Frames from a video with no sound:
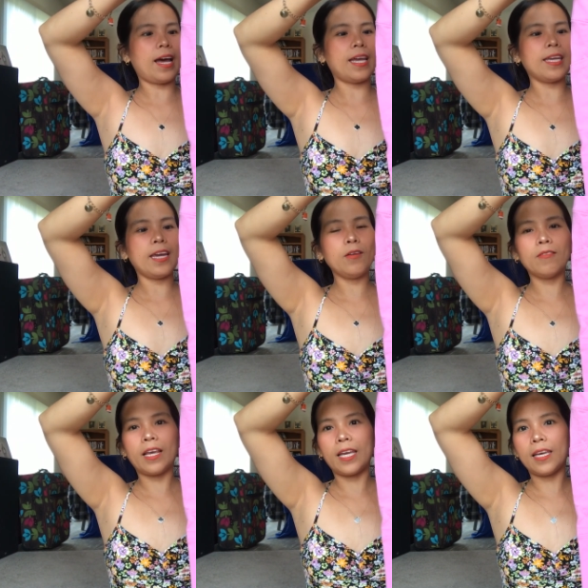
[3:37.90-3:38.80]
I kind
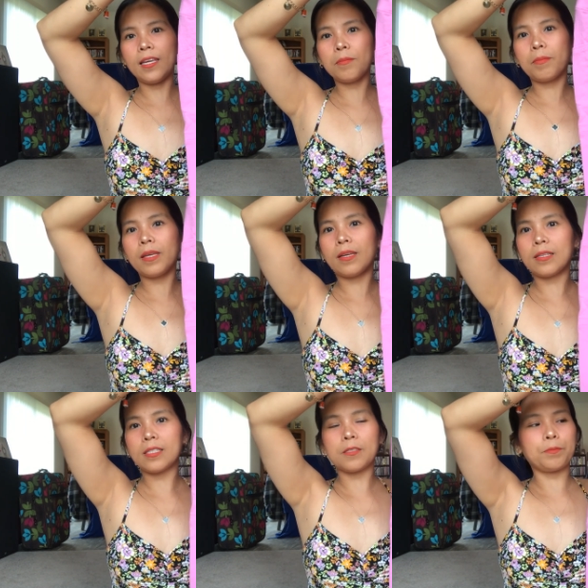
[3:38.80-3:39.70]
of like it
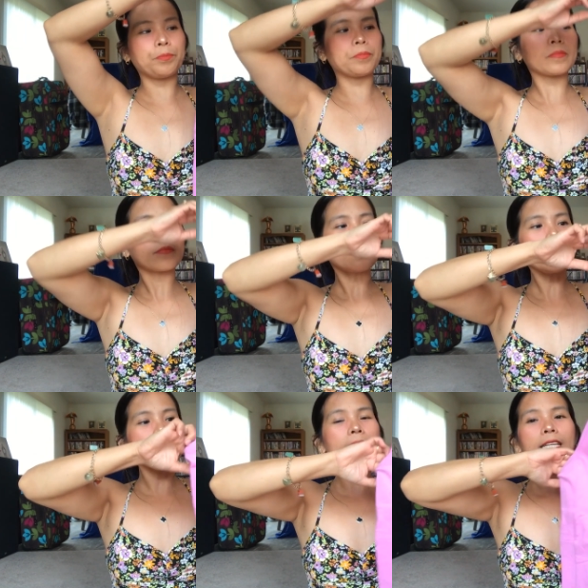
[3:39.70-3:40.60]
because
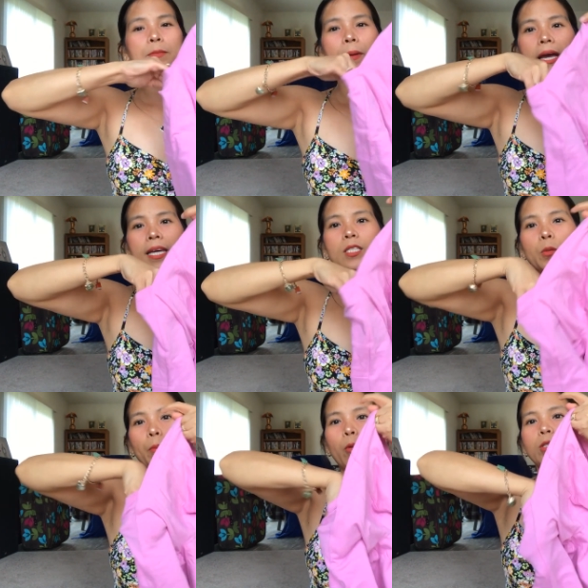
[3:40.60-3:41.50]
it has pockets
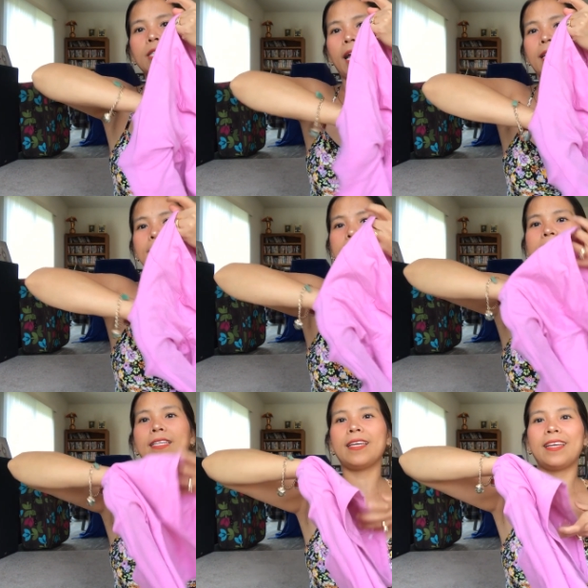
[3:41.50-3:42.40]
on both sides.